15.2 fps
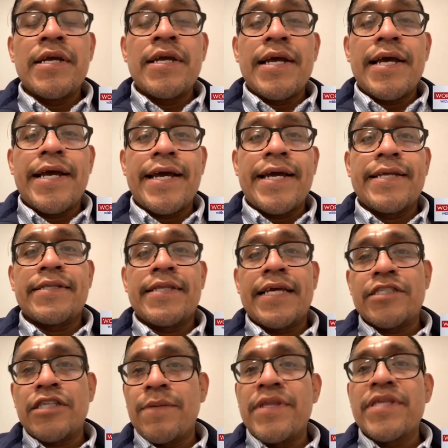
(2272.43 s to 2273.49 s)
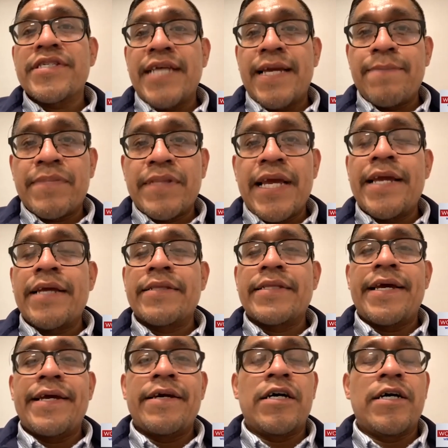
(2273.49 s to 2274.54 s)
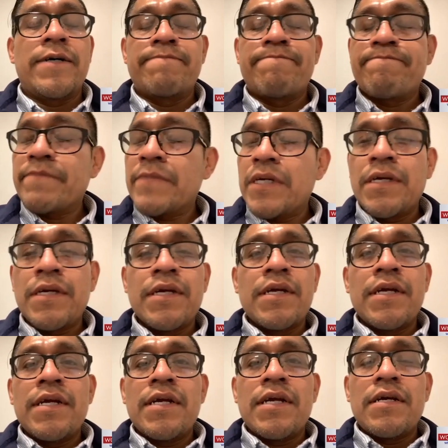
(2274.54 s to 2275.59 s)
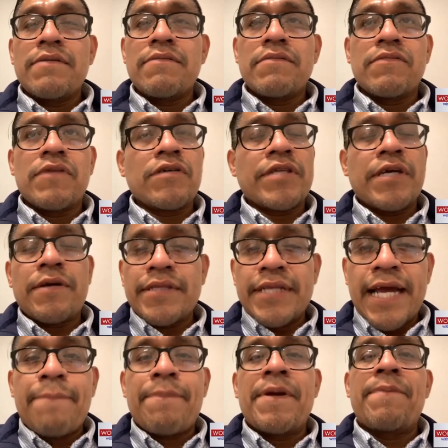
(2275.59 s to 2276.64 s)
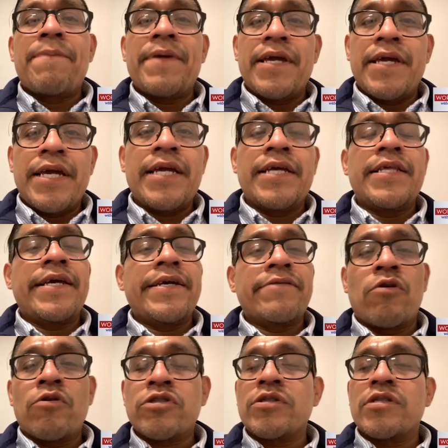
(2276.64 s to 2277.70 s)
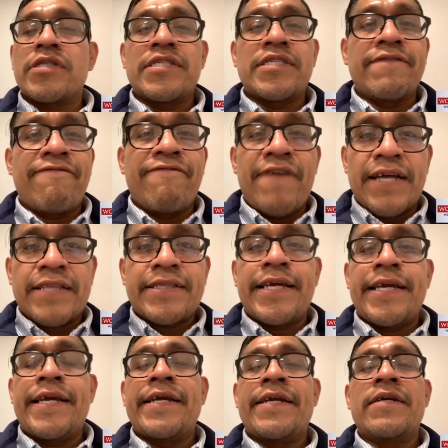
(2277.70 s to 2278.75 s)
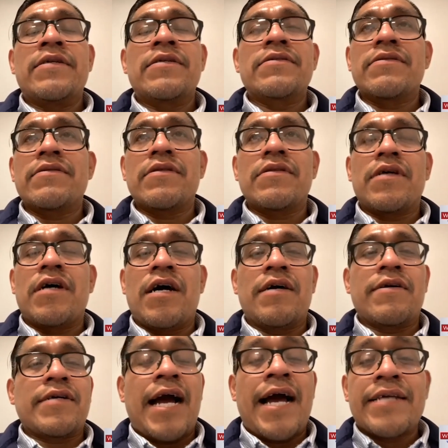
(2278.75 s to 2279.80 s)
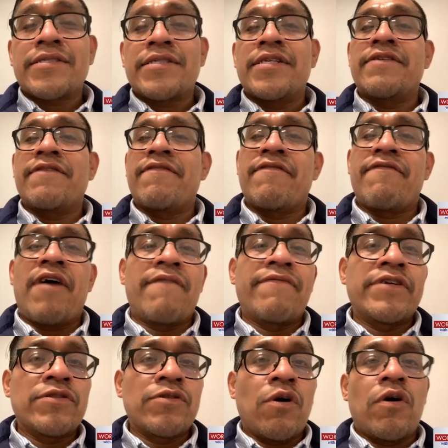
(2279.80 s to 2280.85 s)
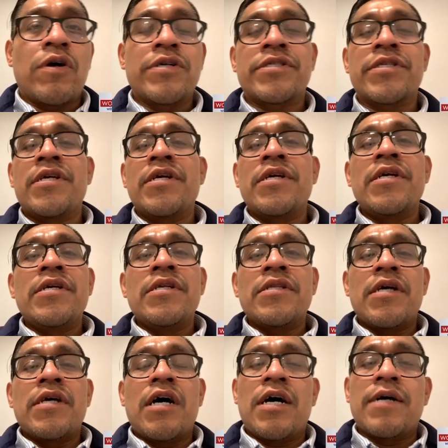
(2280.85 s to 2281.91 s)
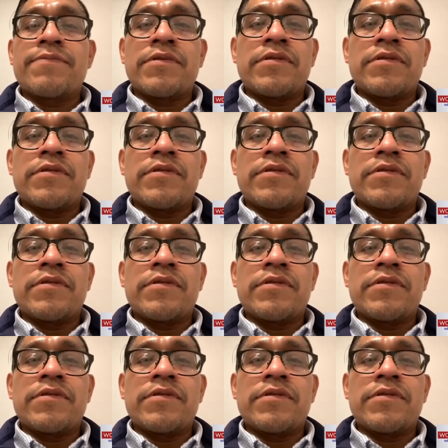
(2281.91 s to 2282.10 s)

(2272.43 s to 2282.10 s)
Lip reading: and they tell me the same thing. They got PPE. They also disinfecting constantly the revolving doors. Uh,